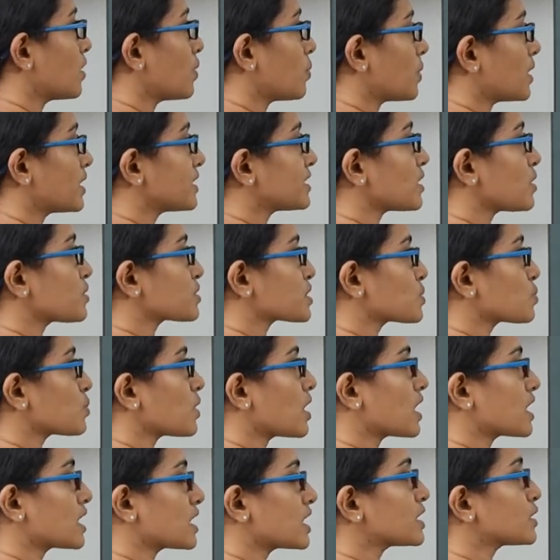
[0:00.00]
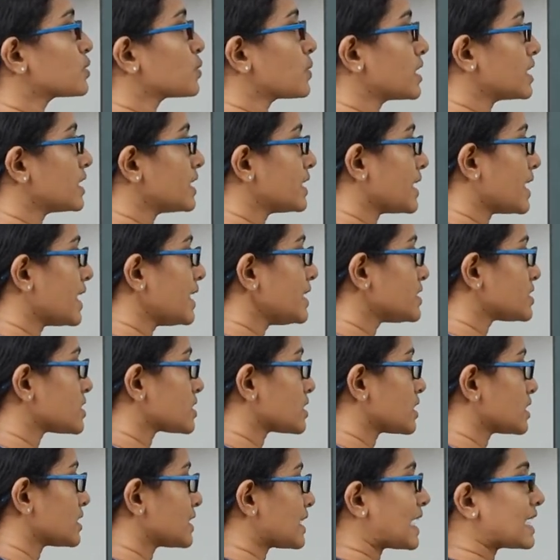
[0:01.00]

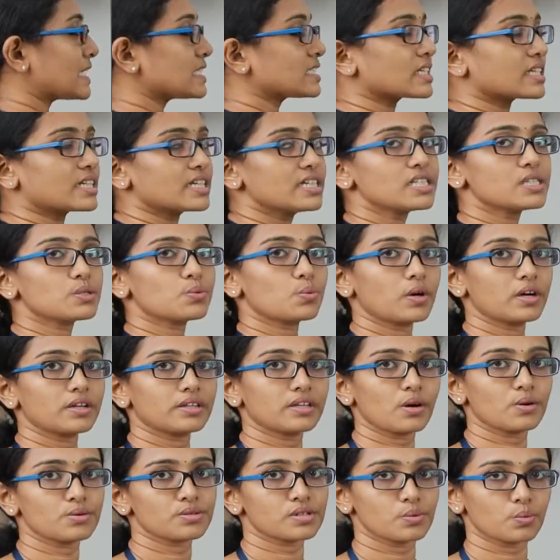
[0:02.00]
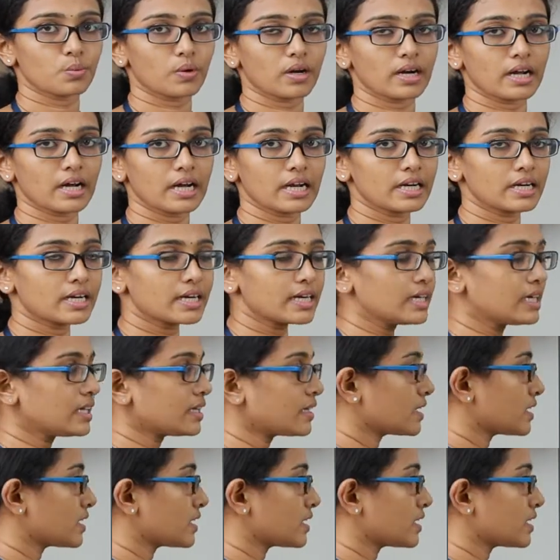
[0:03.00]
1128, the answer is 1100.